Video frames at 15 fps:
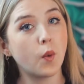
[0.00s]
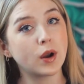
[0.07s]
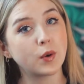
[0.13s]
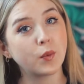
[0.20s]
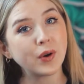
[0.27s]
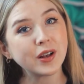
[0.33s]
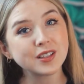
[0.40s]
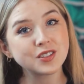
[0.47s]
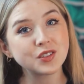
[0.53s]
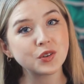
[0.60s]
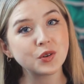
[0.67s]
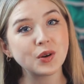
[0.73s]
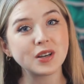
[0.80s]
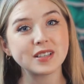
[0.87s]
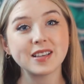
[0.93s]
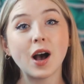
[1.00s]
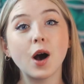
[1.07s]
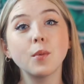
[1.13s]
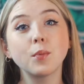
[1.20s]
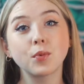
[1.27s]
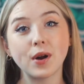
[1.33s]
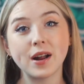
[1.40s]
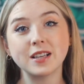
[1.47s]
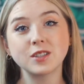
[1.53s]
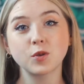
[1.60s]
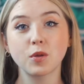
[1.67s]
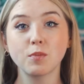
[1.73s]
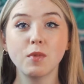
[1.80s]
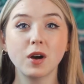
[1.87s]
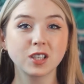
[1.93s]
What it will do is help brands
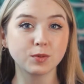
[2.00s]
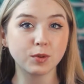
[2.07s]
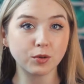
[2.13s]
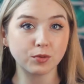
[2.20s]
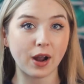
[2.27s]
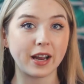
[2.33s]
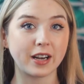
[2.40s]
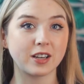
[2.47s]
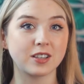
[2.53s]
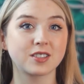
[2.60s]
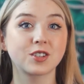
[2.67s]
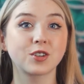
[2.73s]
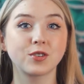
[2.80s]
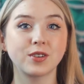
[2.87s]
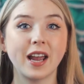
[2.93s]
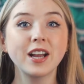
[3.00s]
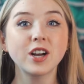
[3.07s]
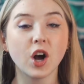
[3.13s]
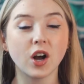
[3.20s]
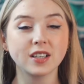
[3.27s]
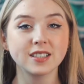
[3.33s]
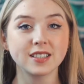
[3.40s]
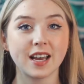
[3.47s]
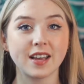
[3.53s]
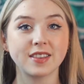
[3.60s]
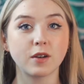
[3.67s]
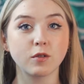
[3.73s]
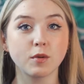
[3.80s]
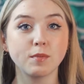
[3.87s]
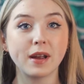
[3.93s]
with multiple writers create content
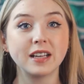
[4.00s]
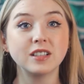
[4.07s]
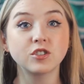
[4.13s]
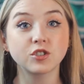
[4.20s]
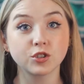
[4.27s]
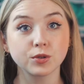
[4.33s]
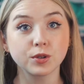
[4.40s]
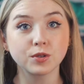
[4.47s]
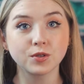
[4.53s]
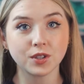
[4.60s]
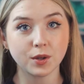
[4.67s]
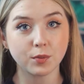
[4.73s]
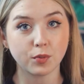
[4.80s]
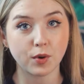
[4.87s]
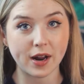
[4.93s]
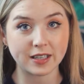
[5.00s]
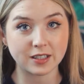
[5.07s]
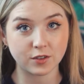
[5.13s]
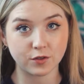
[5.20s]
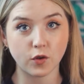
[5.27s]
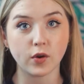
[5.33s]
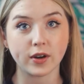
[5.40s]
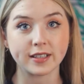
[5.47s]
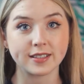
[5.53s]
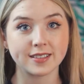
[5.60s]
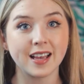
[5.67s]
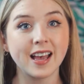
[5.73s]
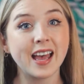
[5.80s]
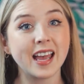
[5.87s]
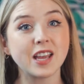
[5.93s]
that remains true to the brand's voice,
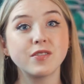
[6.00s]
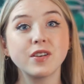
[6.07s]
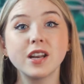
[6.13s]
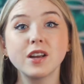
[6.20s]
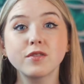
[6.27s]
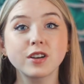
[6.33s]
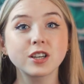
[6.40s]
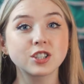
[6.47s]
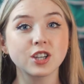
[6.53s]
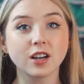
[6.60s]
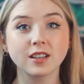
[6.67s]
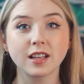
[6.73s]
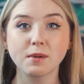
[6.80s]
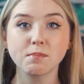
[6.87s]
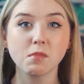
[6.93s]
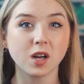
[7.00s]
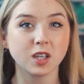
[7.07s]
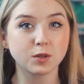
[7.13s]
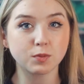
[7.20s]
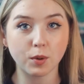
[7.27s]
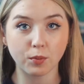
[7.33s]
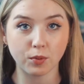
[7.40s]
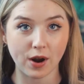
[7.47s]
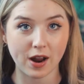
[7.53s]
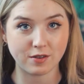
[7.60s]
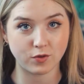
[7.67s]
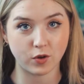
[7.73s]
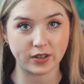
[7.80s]
even if you're juggling multiple brand